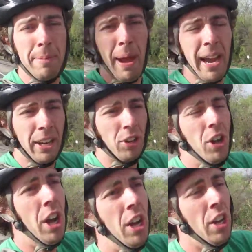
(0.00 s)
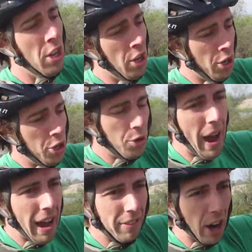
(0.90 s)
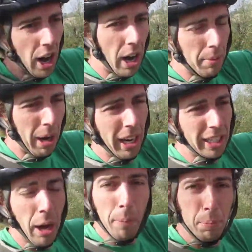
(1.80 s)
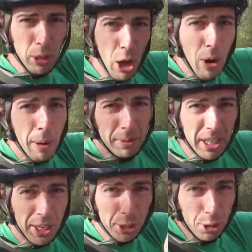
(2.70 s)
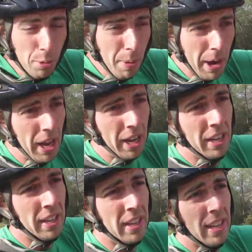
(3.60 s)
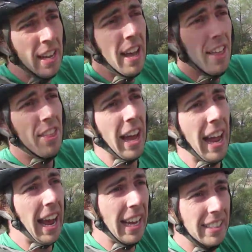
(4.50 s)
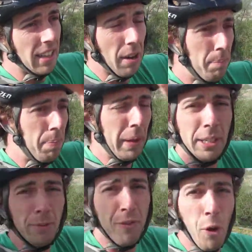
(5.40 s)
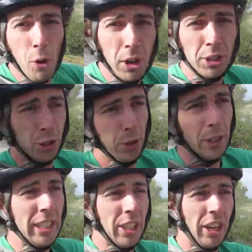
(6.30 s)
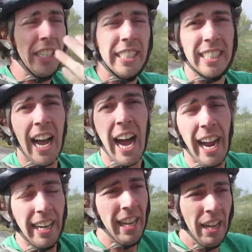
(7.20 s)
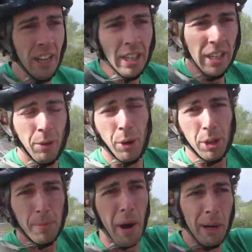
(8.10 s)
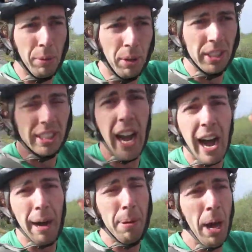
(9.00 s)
panel, you have um, a, a blow up cube that has big four screens on each side, one on the bottom, one on the top.